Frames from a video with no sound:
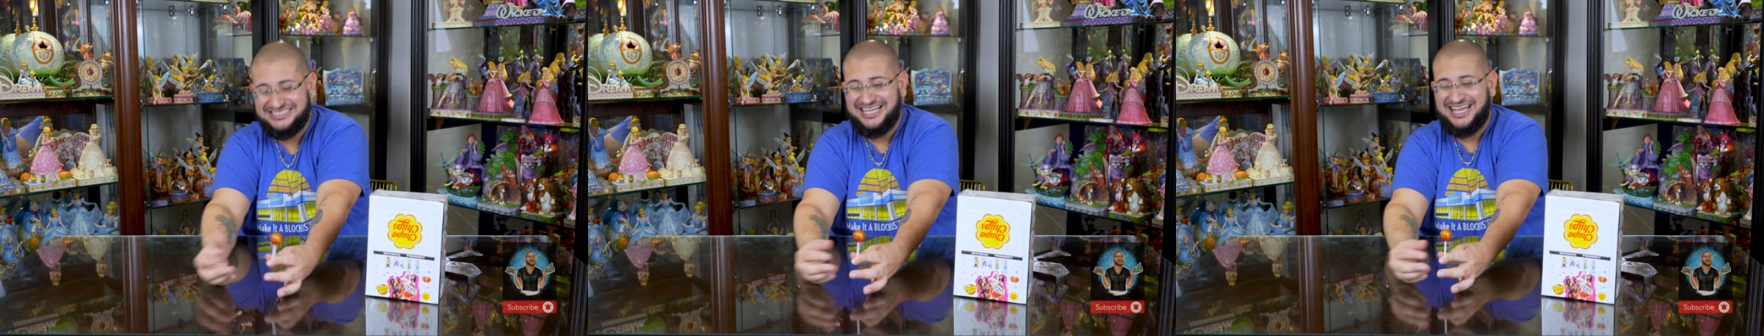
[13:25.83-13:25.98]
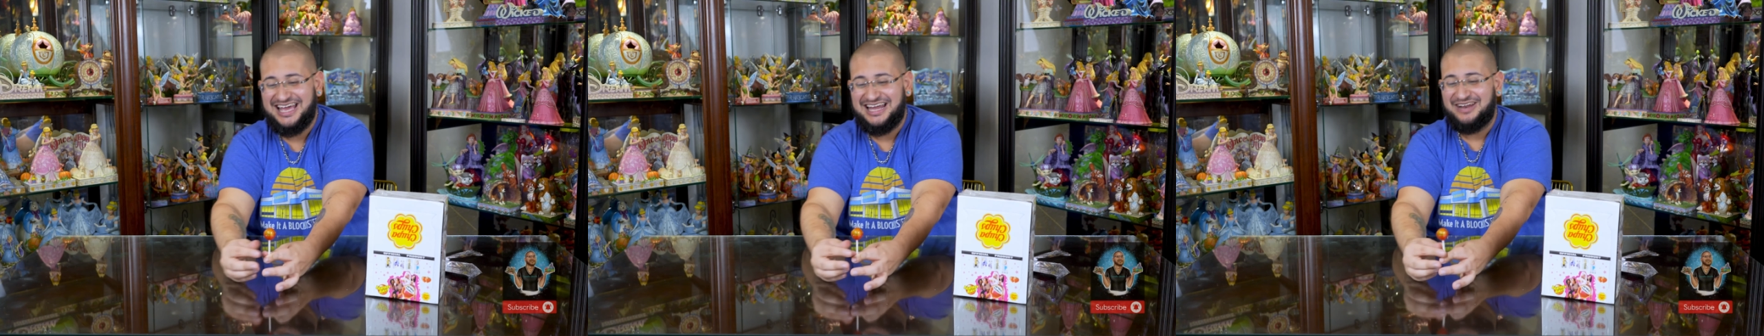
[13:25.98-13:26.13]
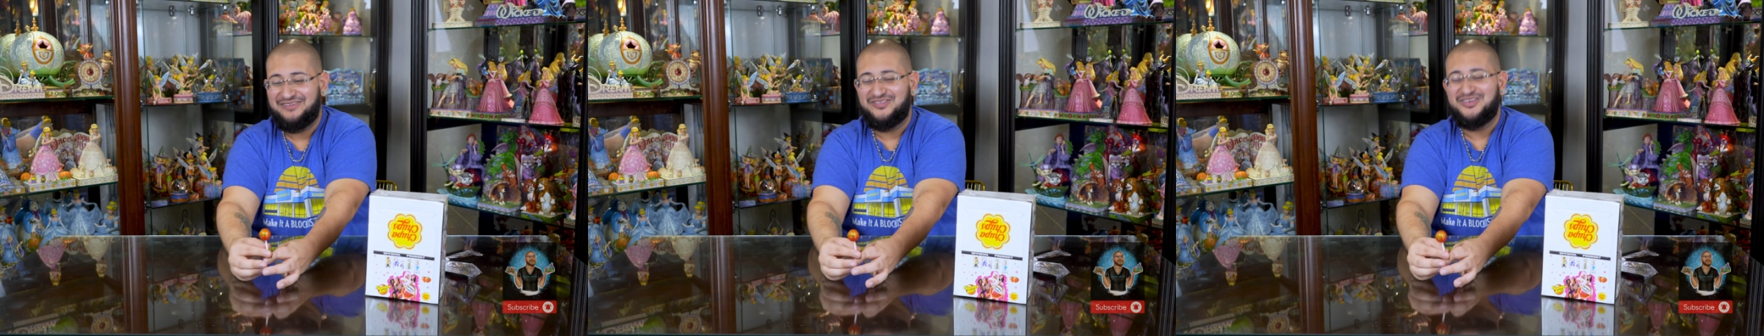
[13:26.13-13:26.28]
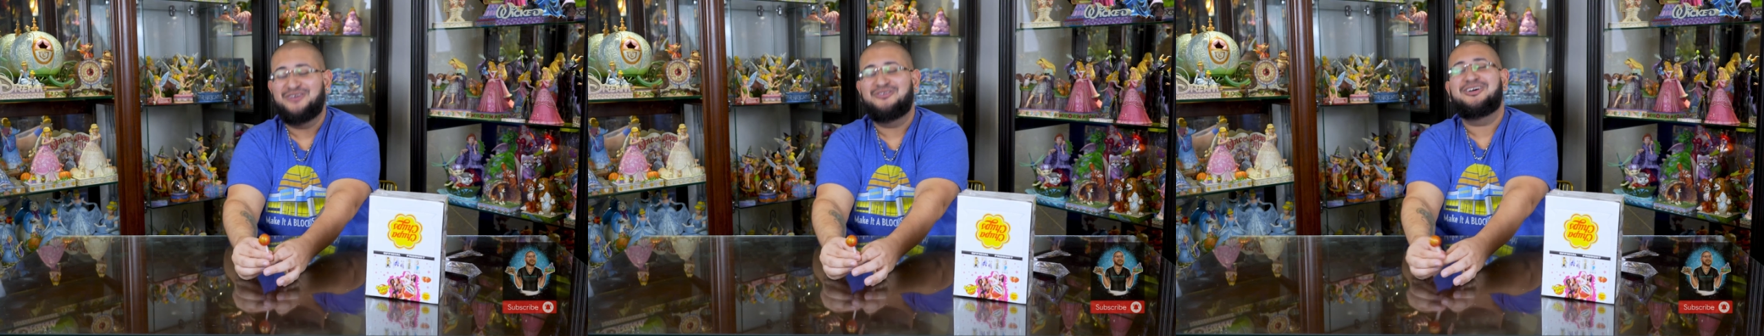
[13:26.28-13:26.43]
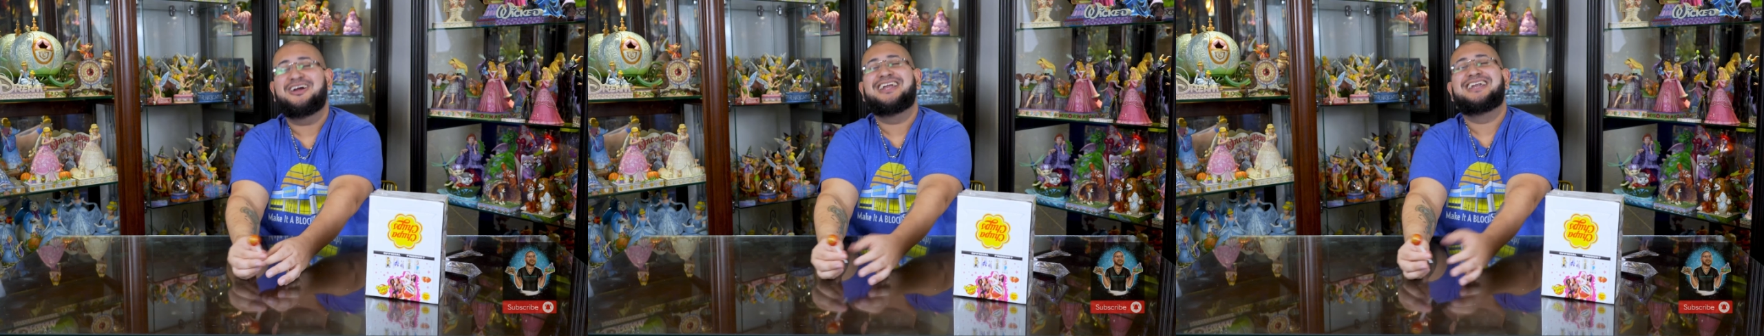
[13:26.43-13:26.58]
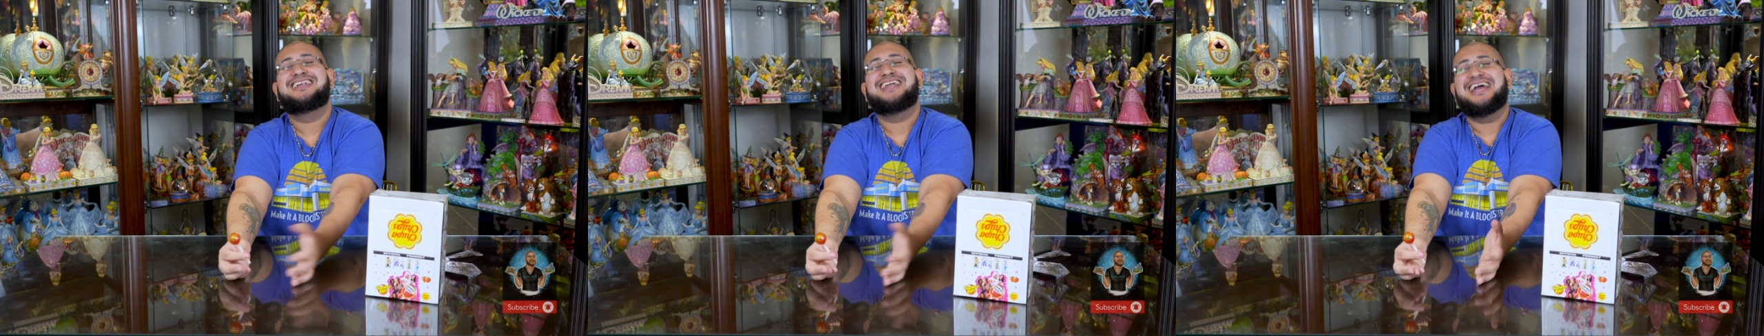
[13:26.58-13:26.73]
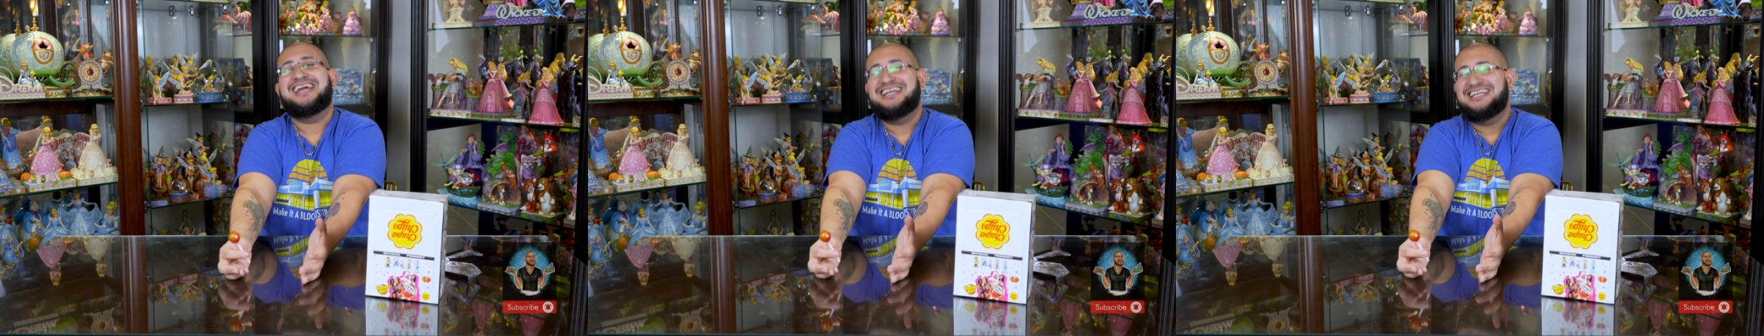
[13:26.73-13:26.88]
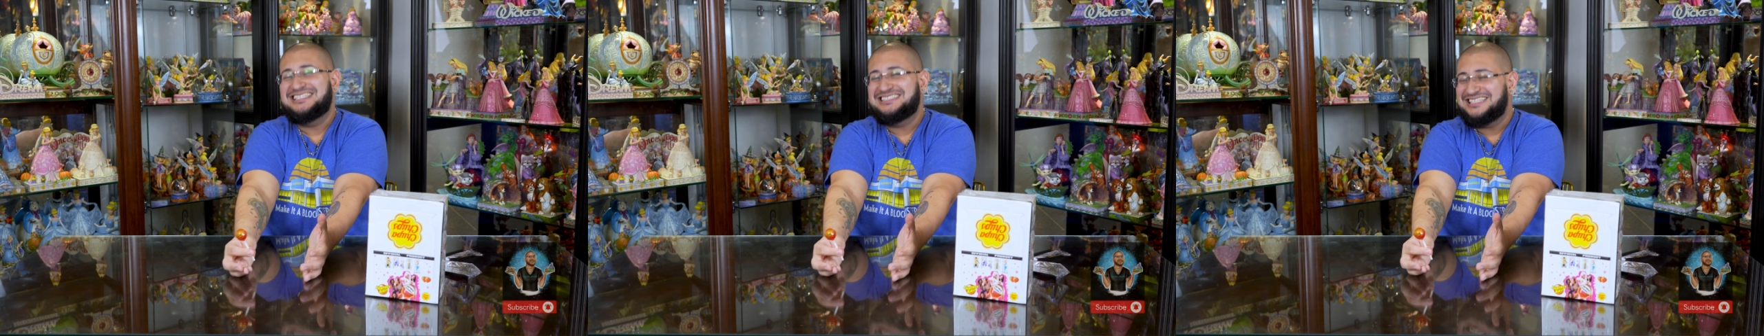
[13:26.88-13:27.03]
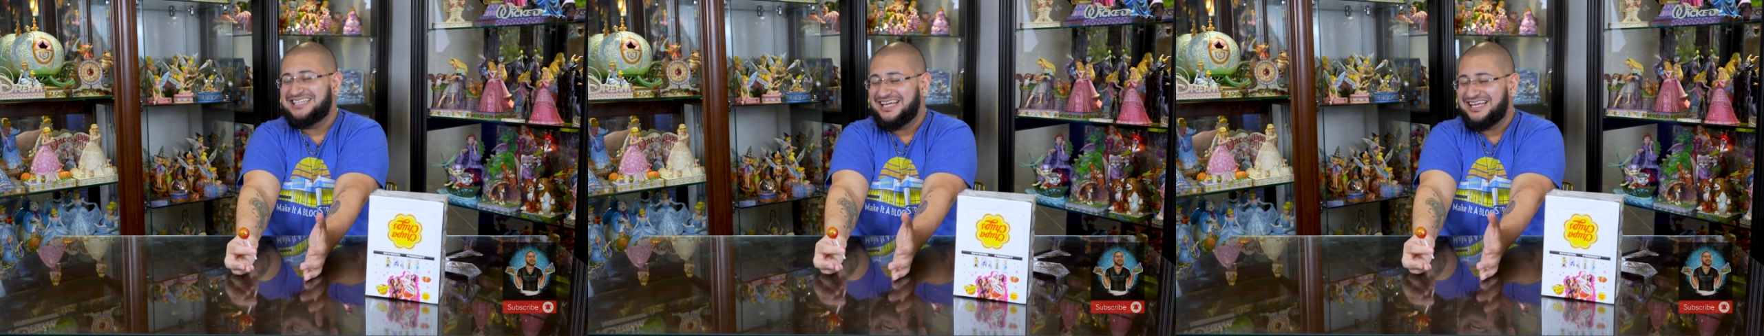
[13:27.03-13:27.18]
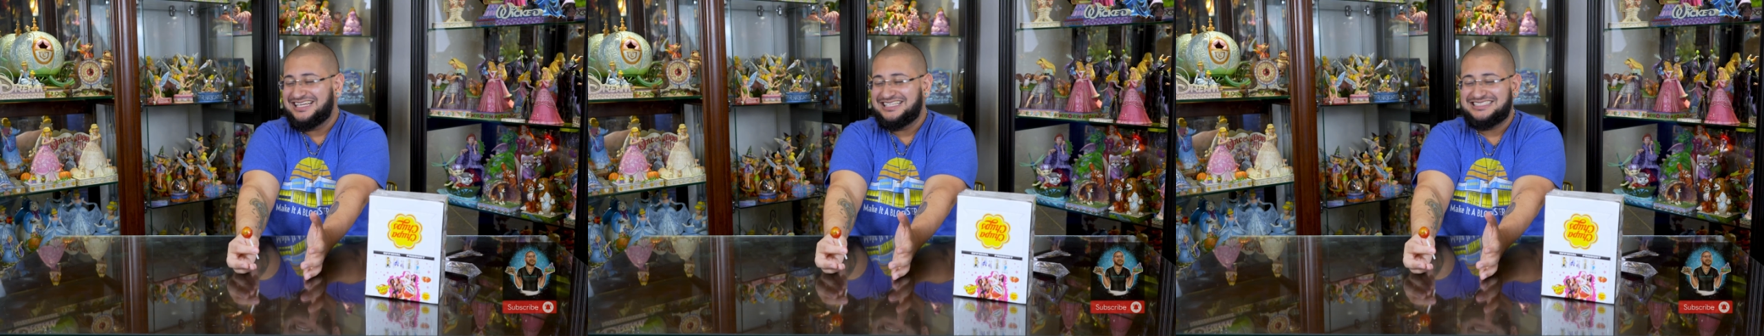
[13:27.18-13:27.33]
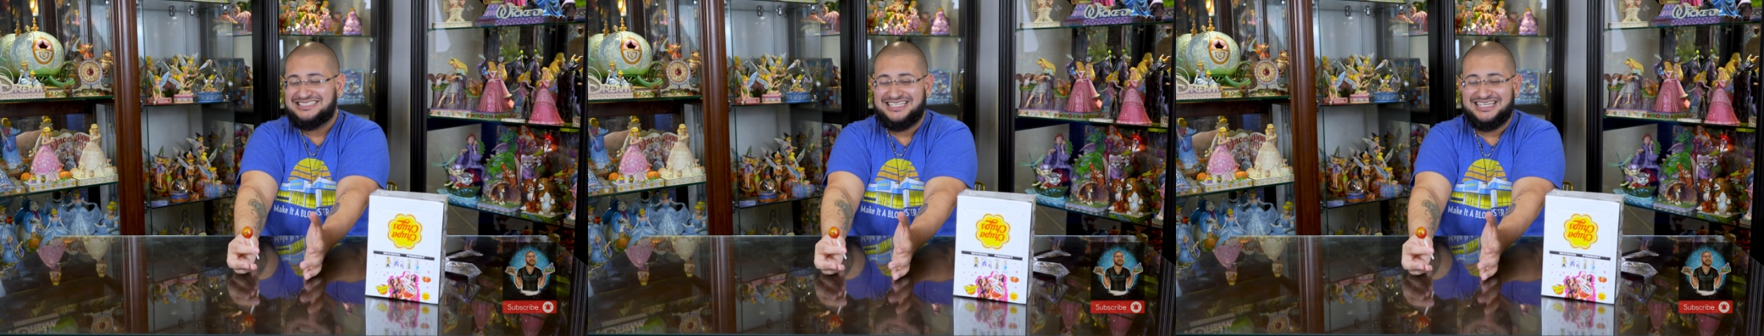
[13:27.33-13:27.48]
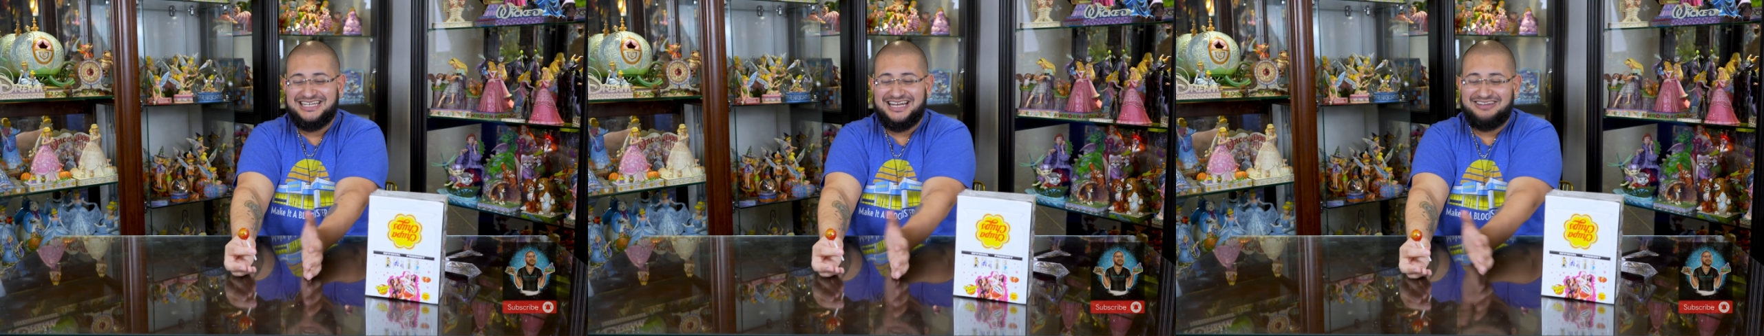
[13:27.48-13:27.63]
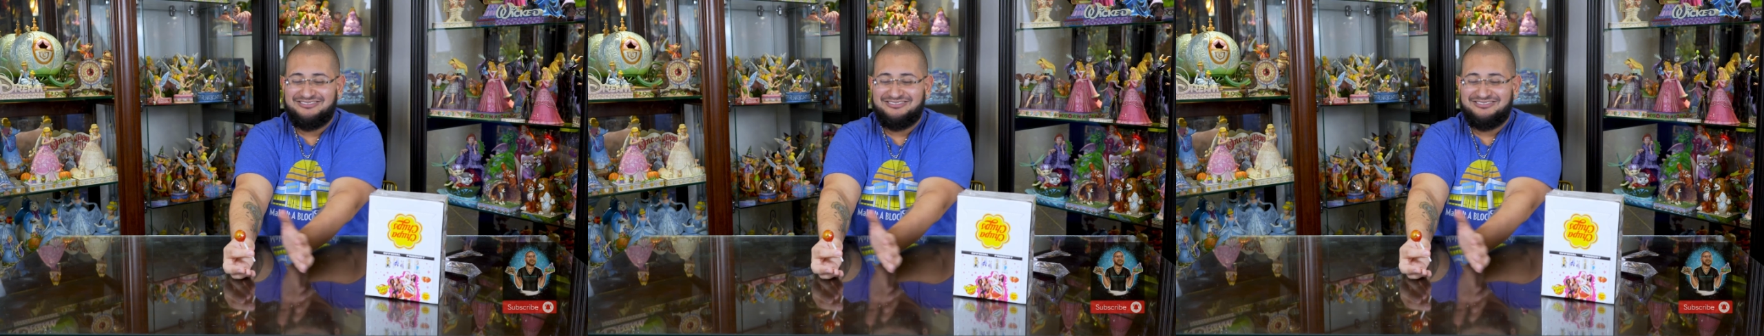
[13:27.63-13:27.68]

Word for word: Again, if you were a 90s 90s and 80s kid.